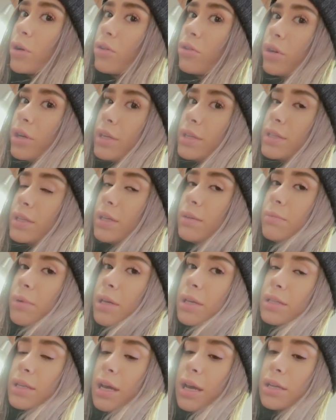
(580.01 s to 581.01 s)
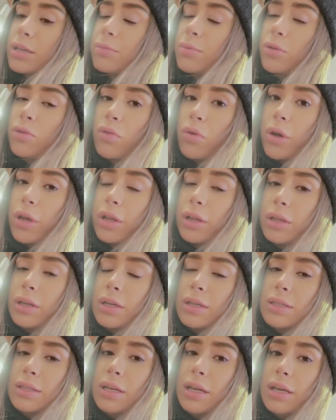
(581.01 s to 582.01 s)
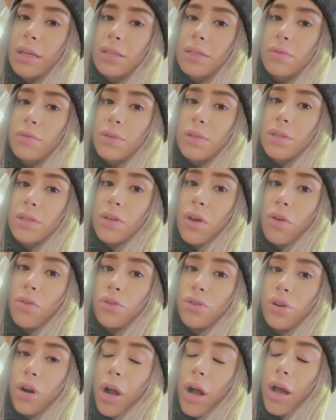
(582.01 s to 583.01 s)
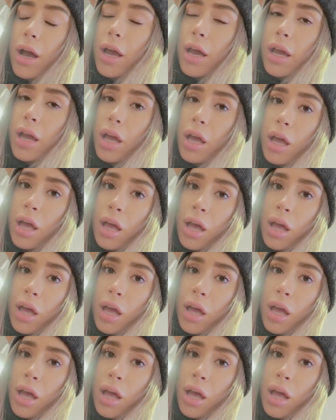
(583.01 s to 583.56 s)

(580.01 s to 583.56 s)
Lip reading: greasy because I had to put oil in it today because it was so dry.